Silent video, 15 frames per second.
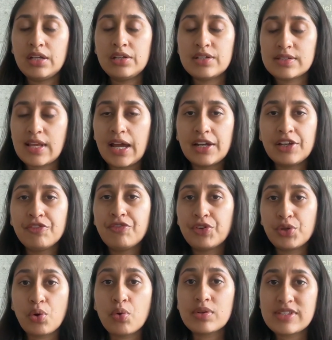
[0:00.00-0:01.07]
deciding for
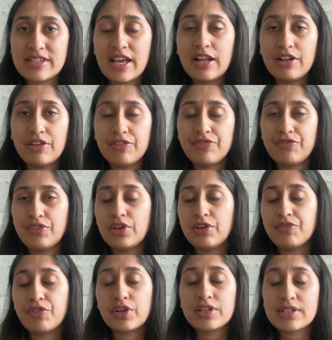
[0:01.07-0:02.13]
yourself,
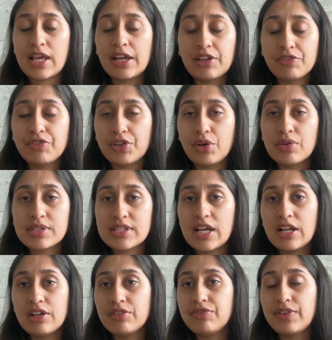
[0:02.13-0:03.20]

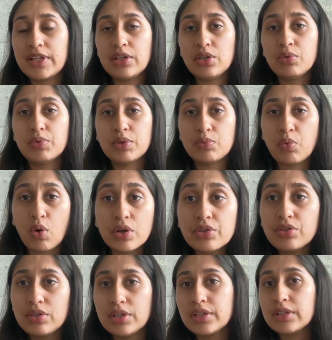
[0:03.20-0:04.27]
whether you would want
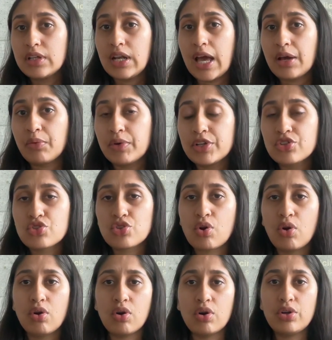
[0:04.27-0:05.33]
to learn the language
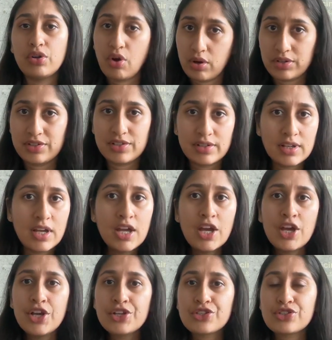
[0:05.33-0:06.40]
or not.
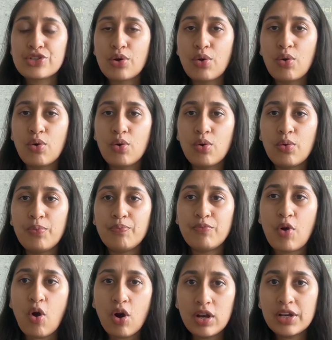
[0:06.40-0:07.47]
So,
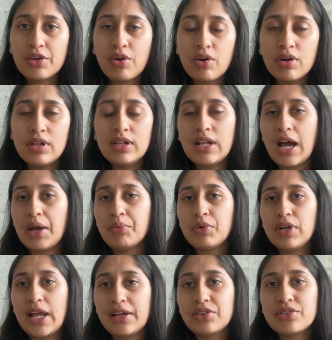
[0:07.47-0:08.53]
all in all, I
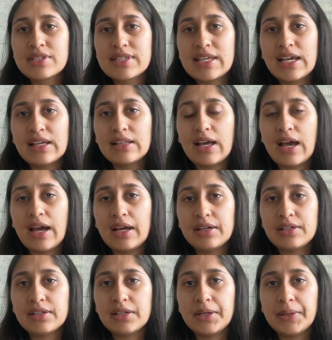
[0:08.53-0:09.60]
would like to say that